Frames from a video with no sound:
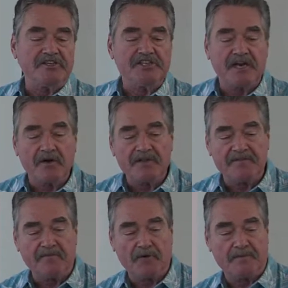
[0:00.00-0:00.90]
to share
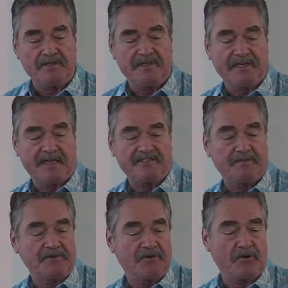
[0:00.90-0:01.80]
the affordability
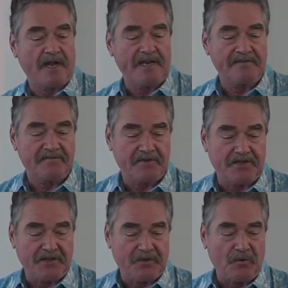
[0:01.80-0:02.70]
that's been created for
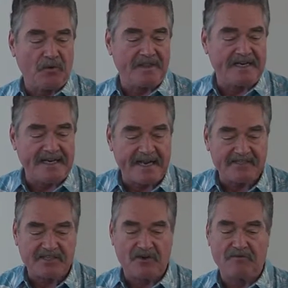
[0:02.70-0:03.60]
you with the
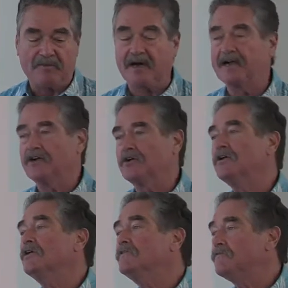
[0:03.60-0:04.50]
next home buyer
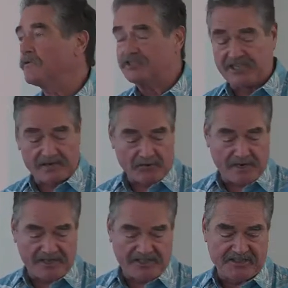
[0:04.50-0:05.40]
for
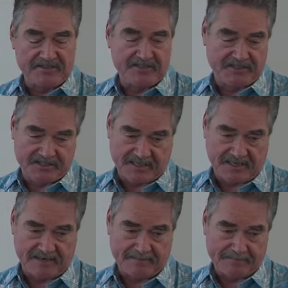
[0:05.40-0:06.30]
generations to
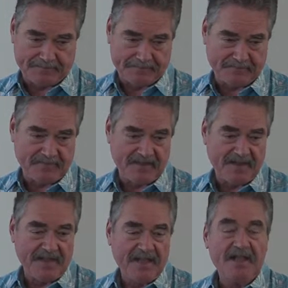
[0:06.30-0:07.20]
come.
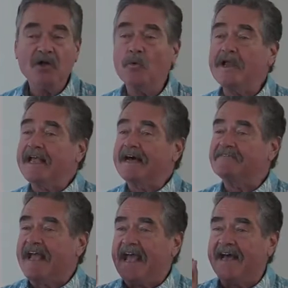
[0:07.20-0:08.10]
We
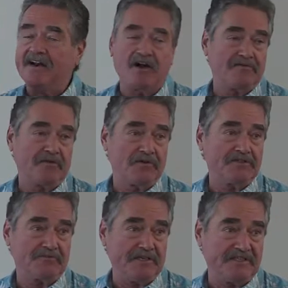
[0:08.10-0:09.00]
have had our
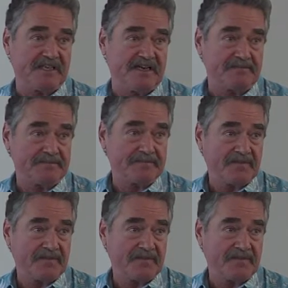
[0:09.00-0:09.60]
first resale,